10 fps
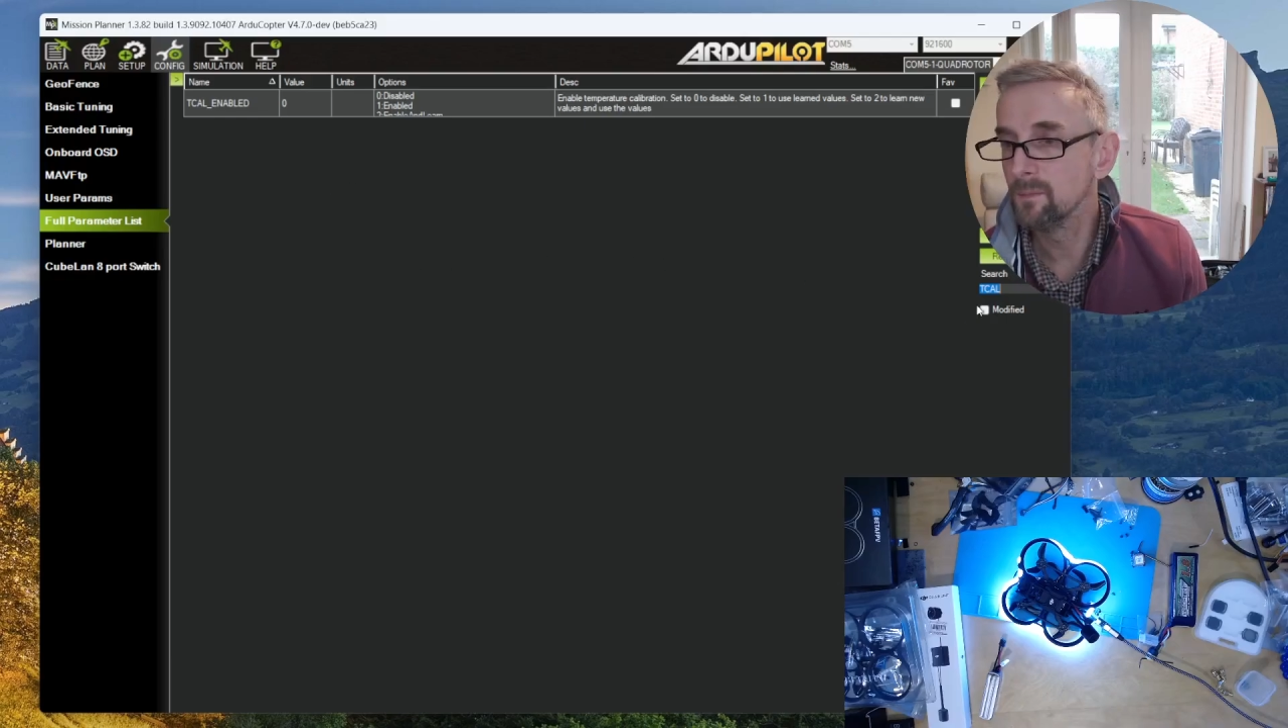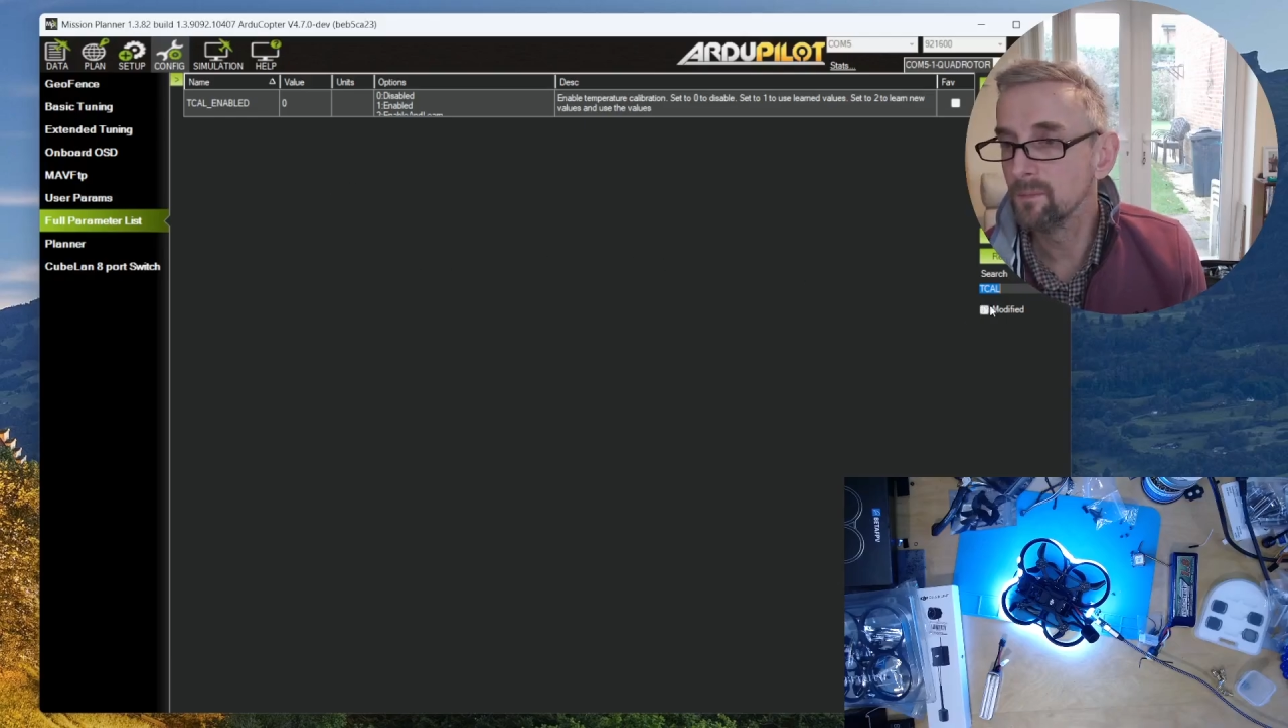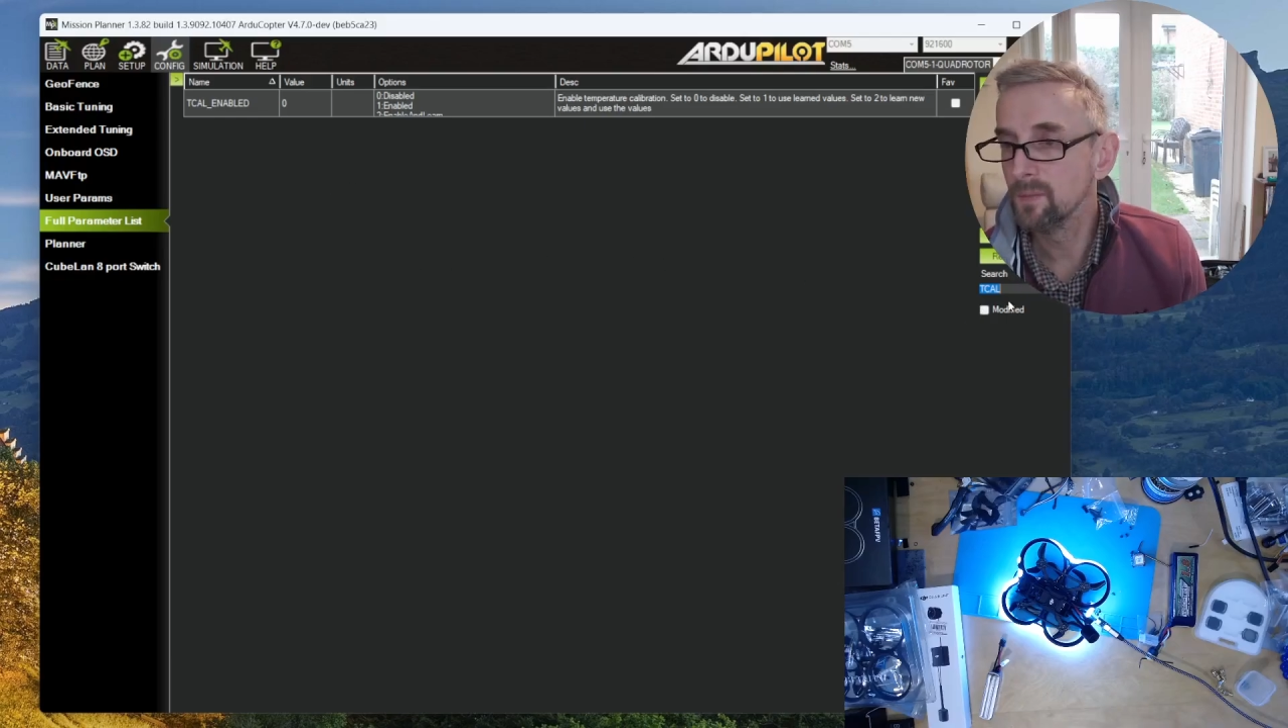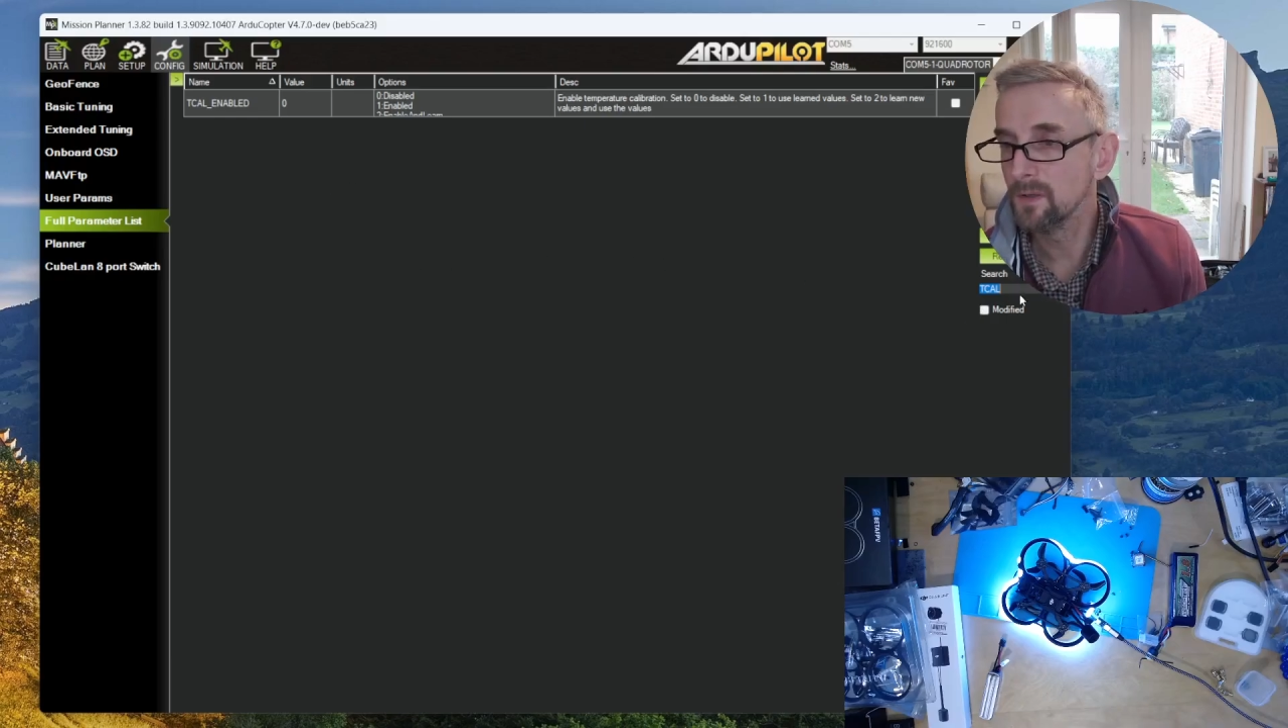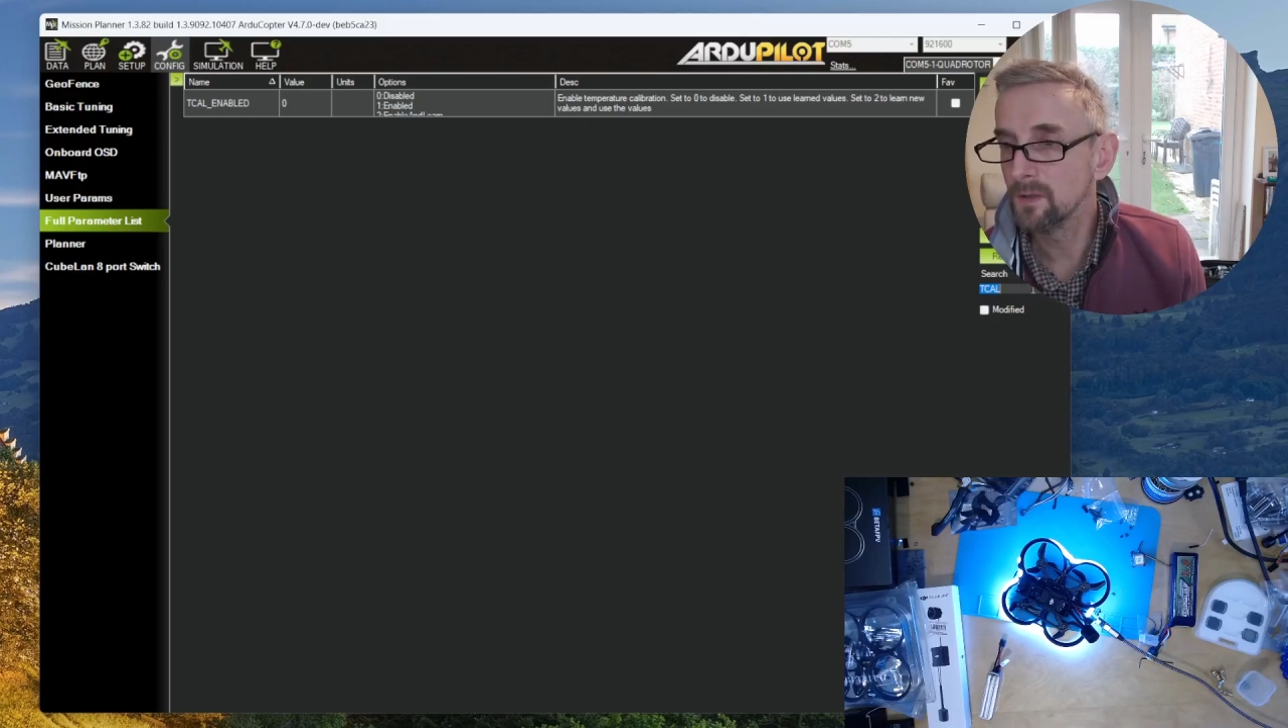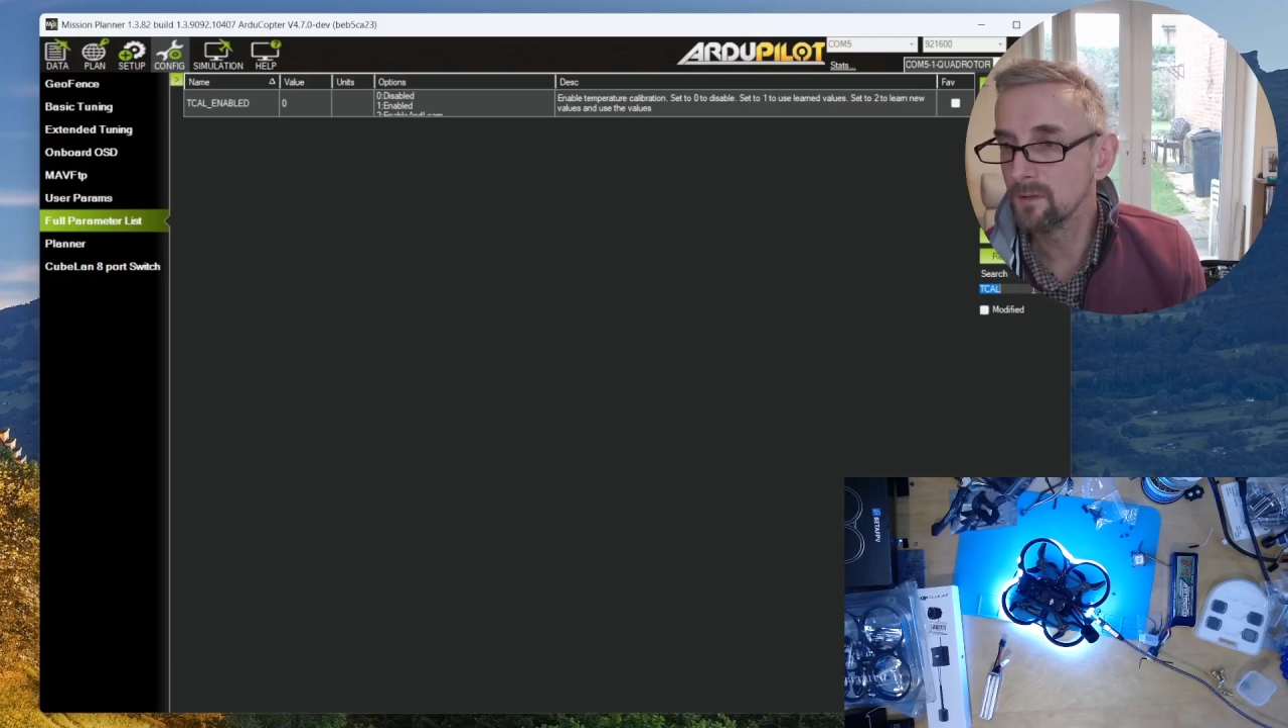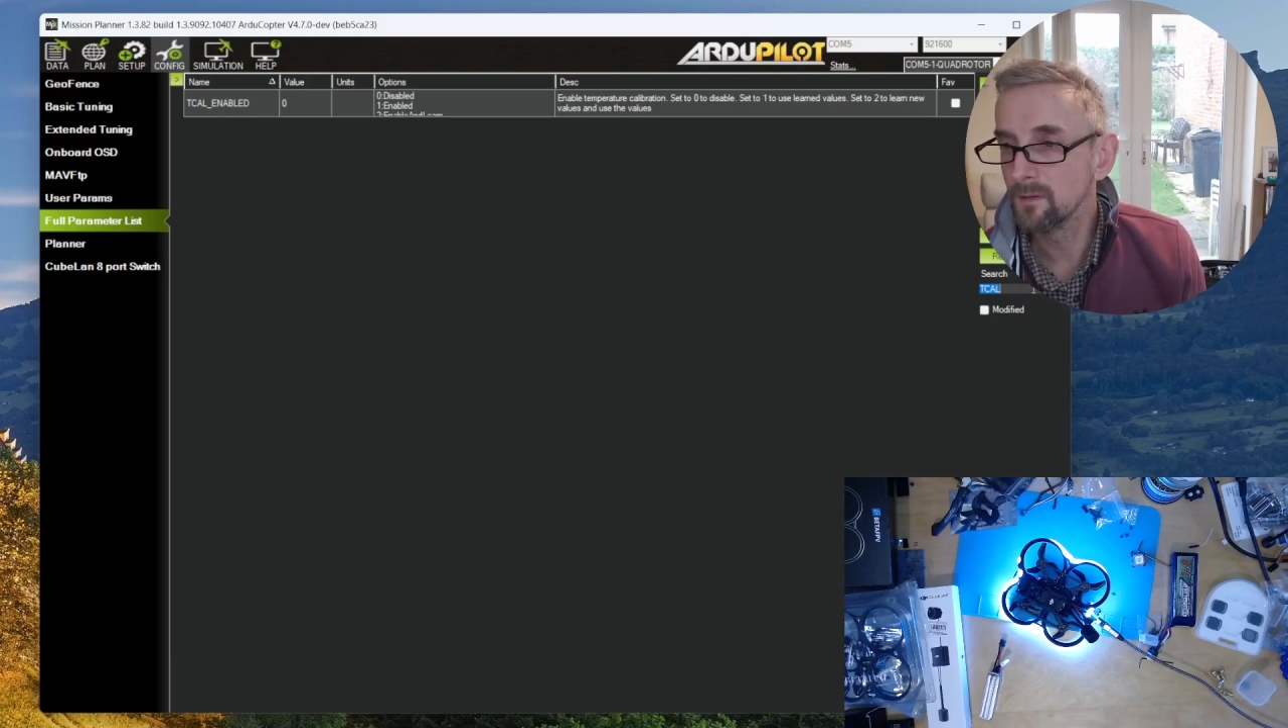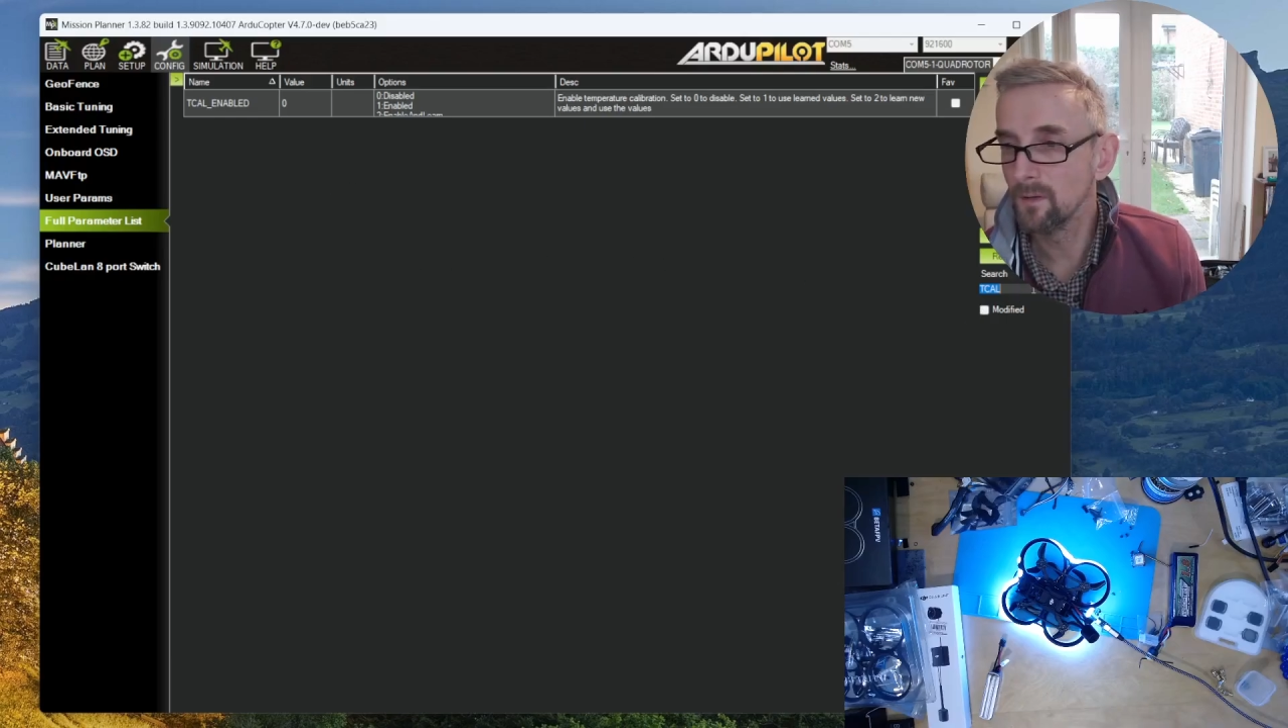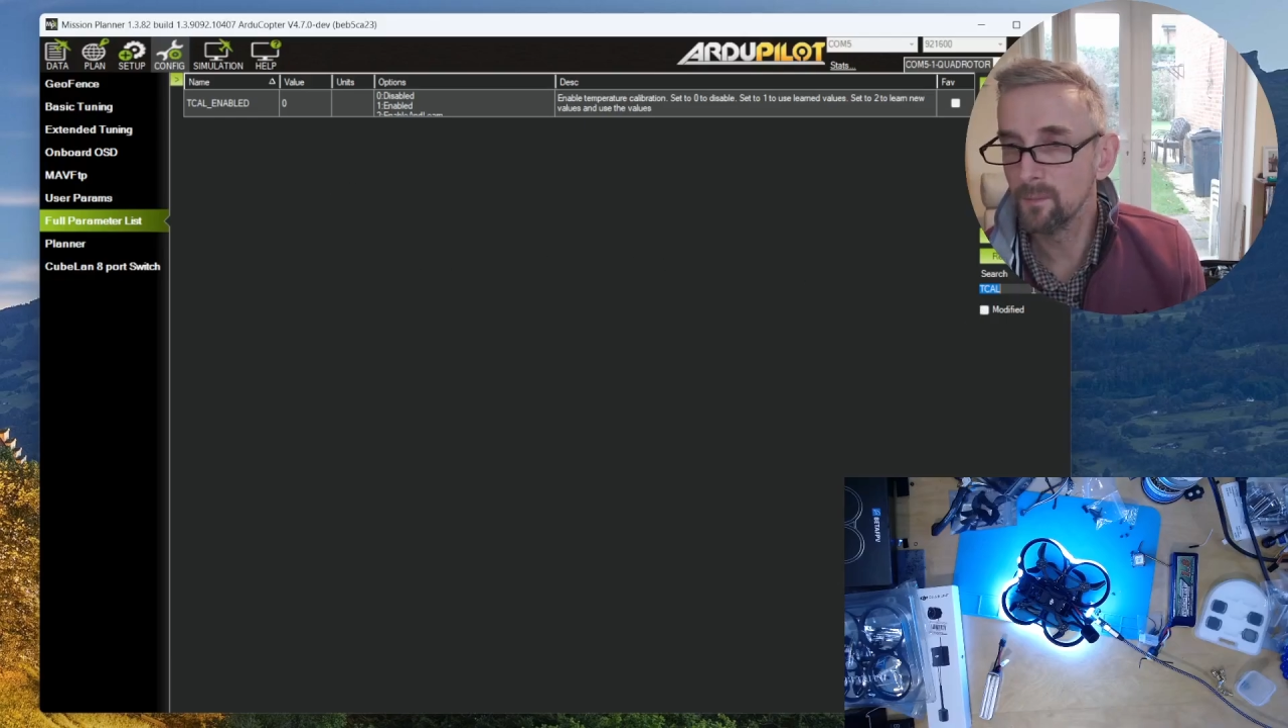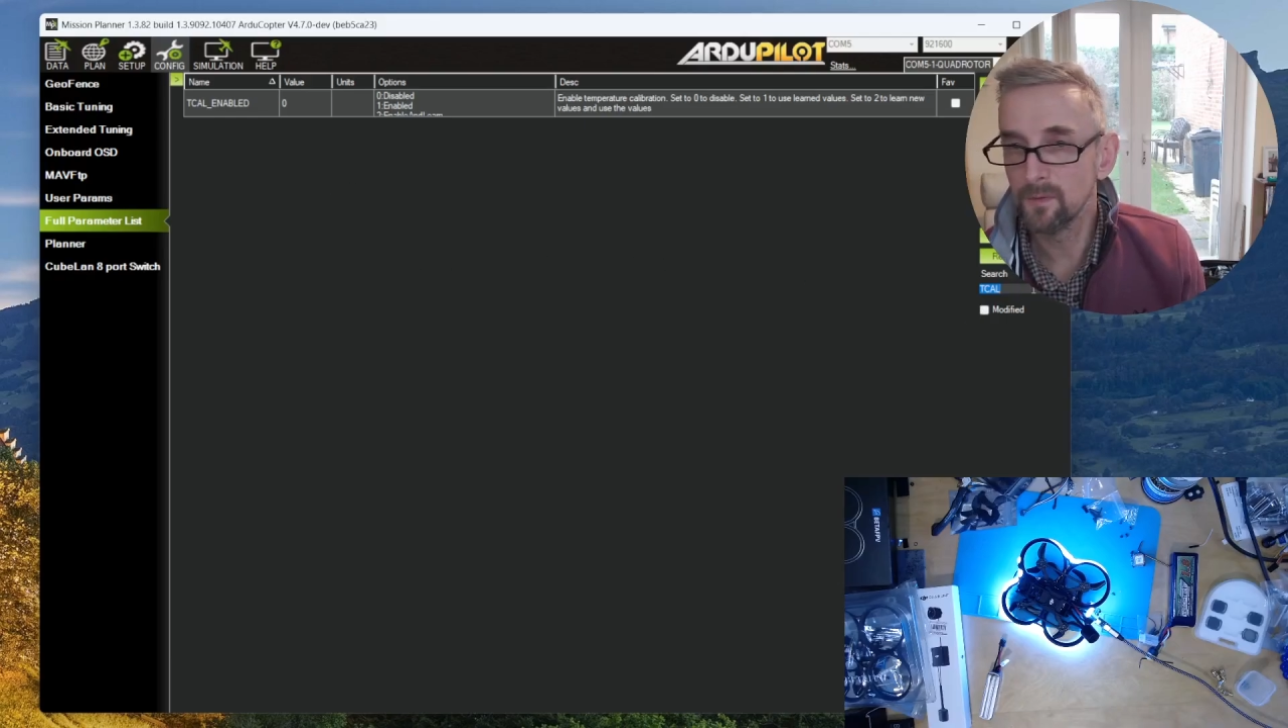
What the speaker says: put the copter